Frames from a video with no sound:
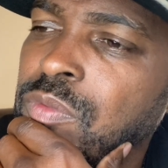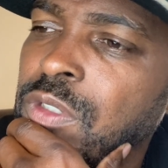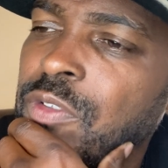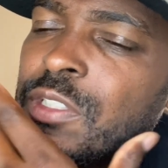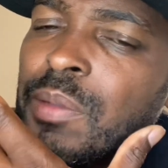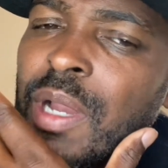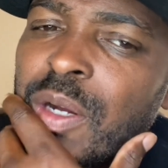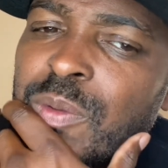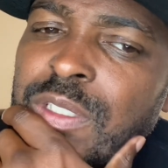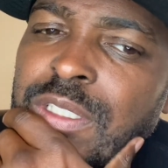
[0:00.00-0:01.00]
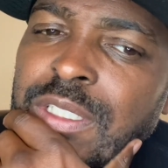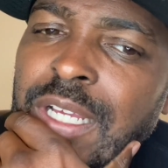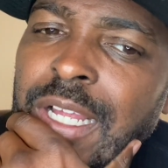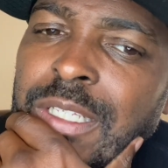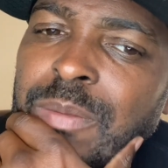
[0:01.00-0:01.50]
for some odd reason,
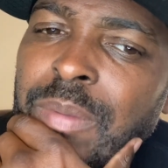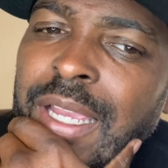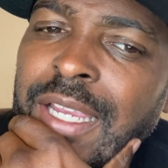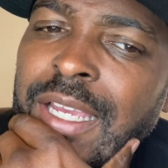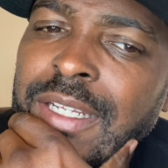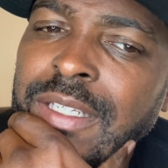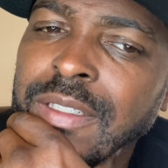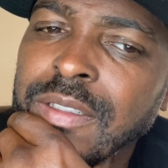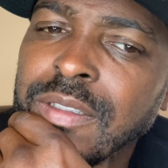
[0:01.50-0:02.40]
I look back at it.